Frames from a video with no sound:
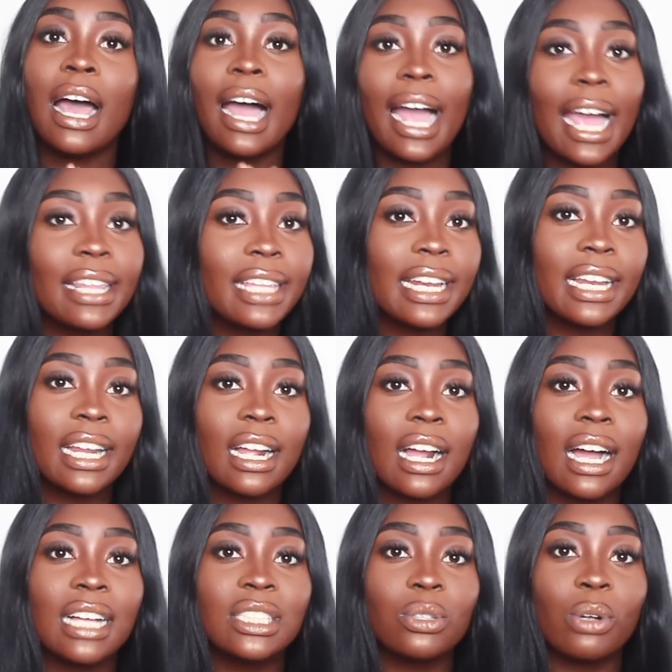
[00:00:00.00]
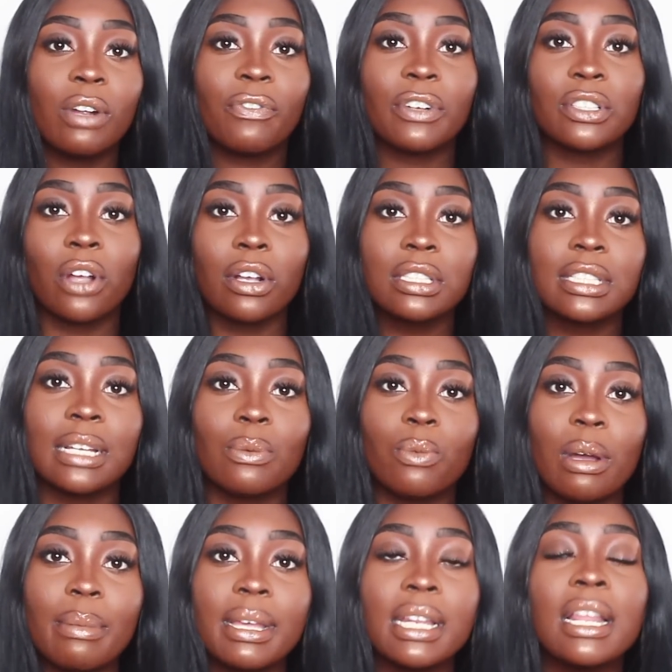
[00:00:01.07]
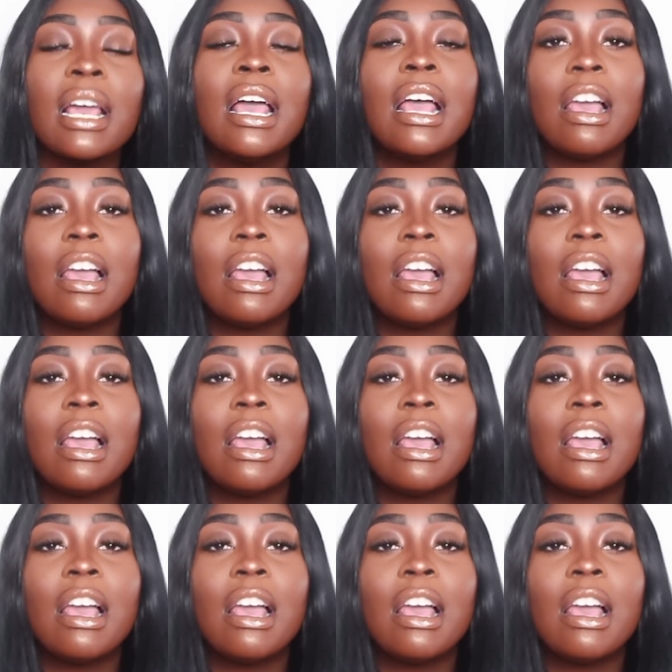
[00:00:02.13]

highlighting and contouring for dark-skinned women.